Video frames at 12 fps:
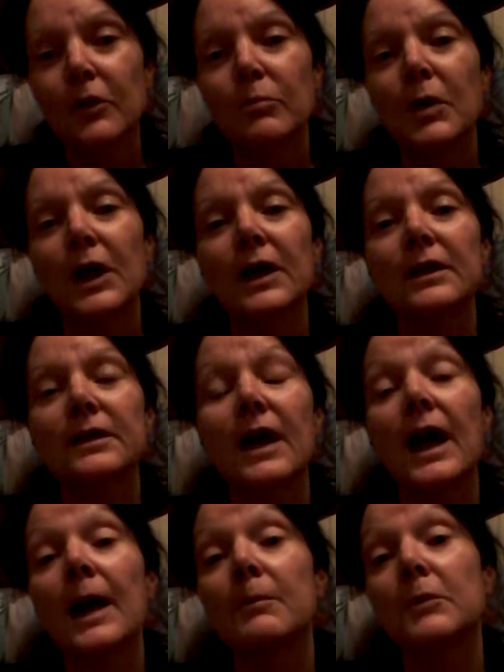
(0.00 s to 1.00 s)
But
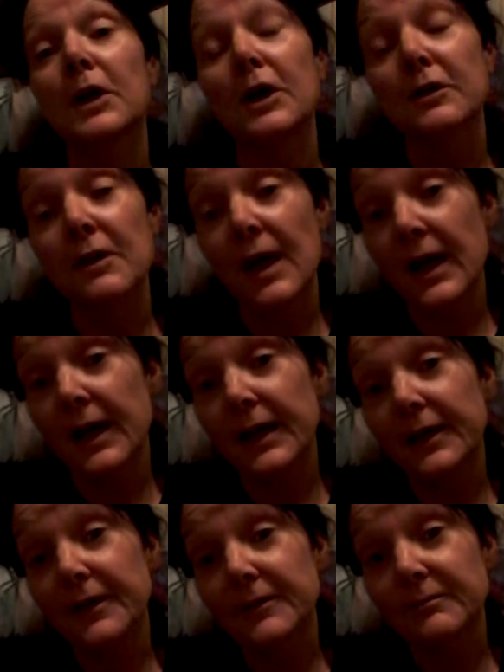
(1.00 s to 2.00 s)
I'm not
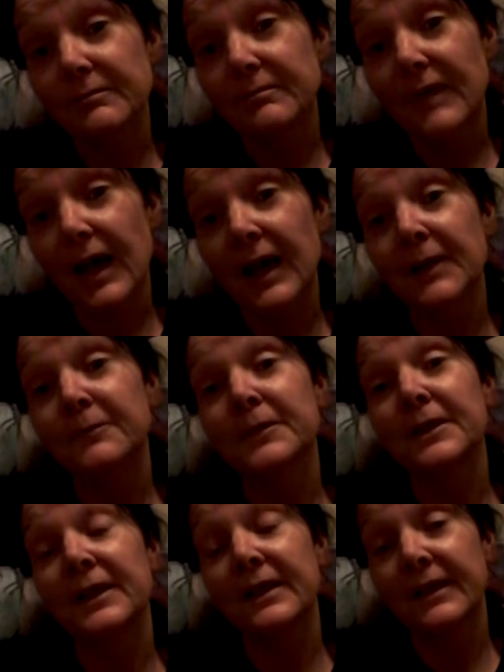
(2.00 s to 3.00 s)
lying. I
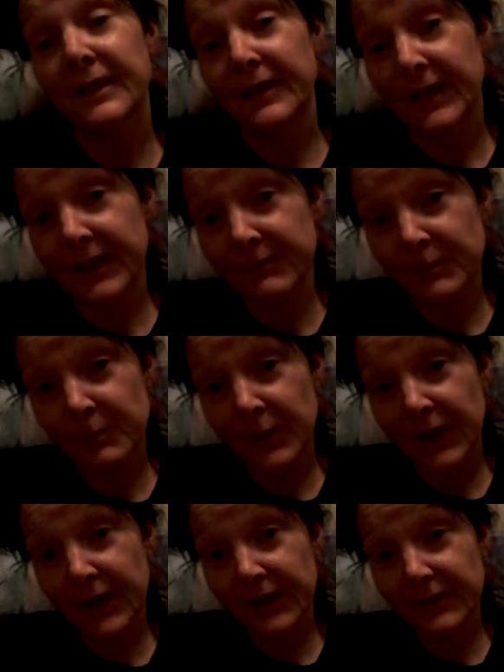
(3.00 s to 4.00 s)
really did have the
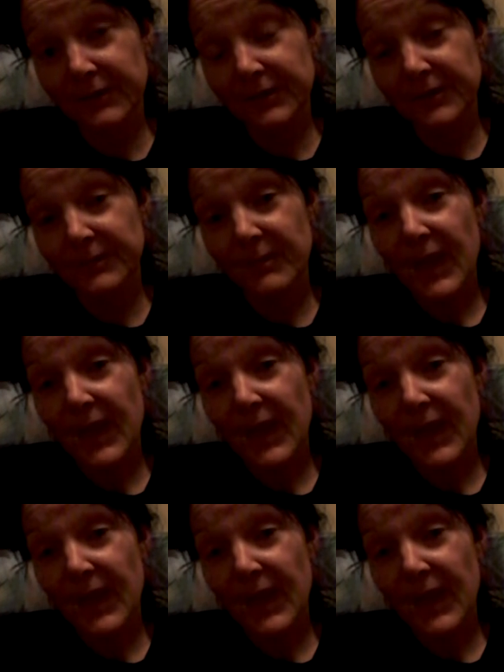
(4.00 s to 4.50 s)
best.